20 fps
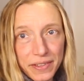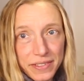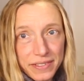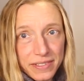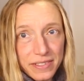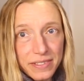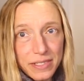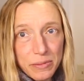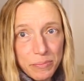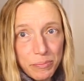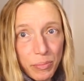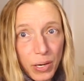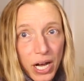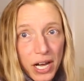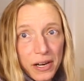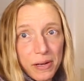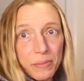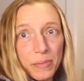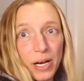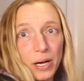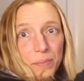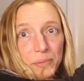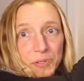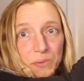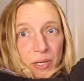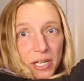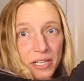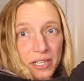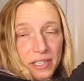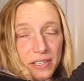This is a bottom up
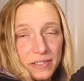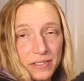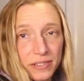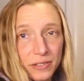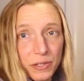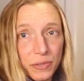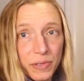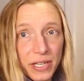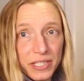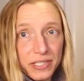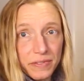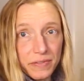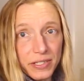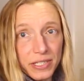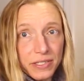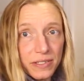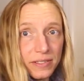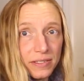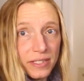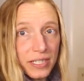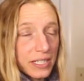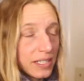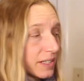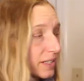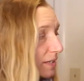sweater, so the rest of it is